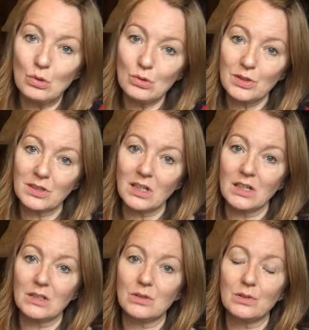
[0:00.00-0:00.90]
all
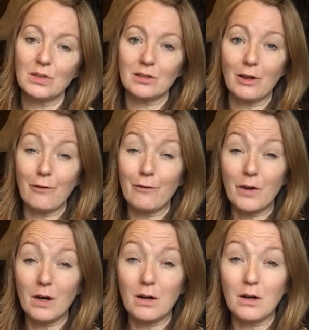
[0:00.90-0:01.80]
styles so
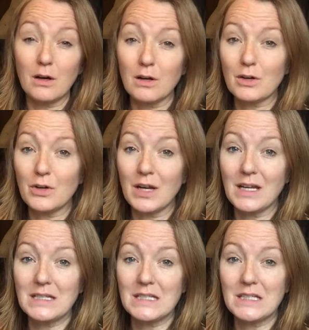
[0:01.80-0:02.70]
far
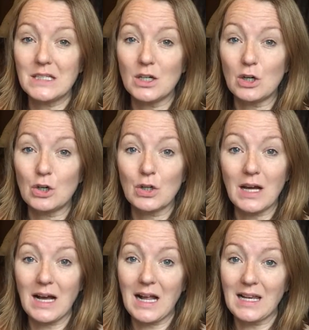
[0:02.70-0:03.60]
created on
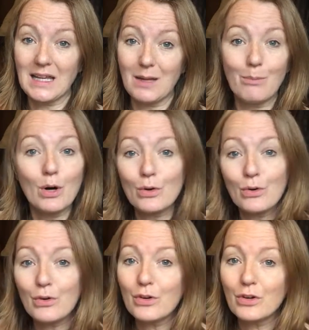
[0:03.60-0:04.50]

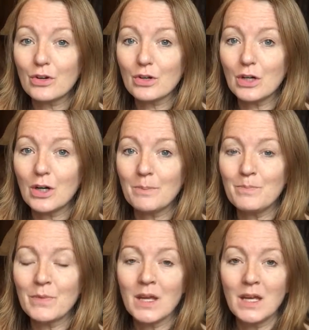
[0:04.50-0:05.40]
alibond.com,